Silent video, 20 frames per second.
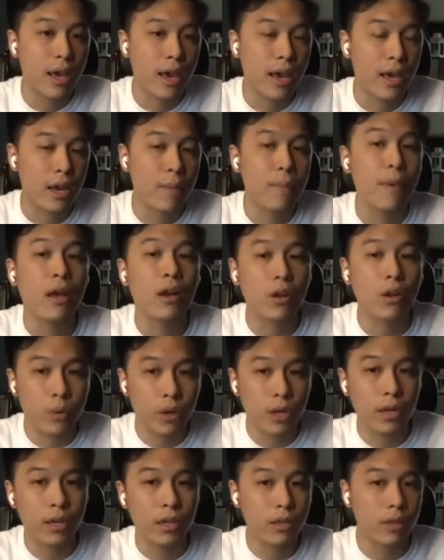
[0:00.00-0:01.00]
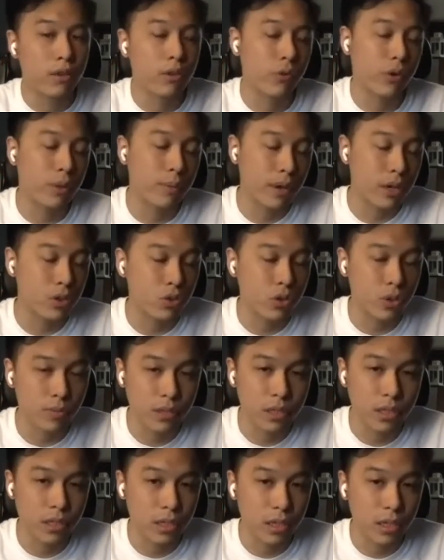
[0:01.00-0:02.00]
and I met her during my
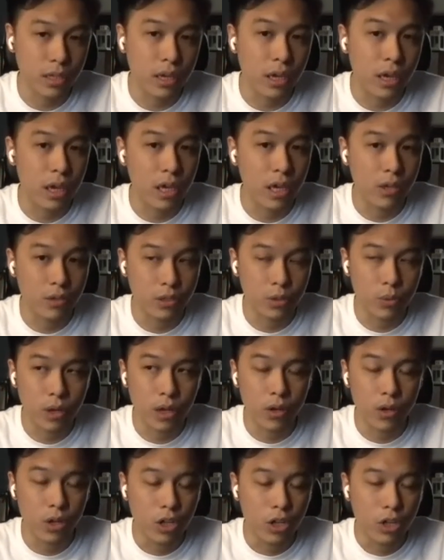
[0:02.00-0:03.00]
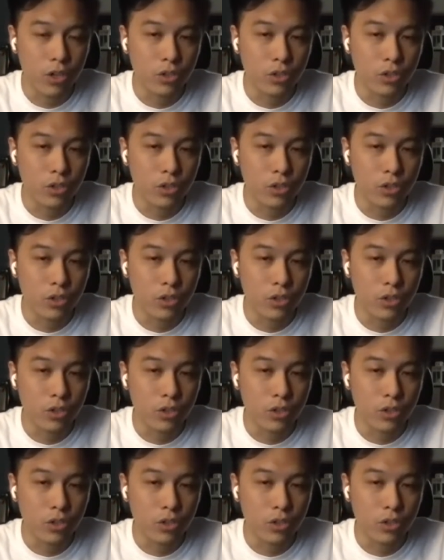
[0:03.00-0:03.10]
trips in KL as well.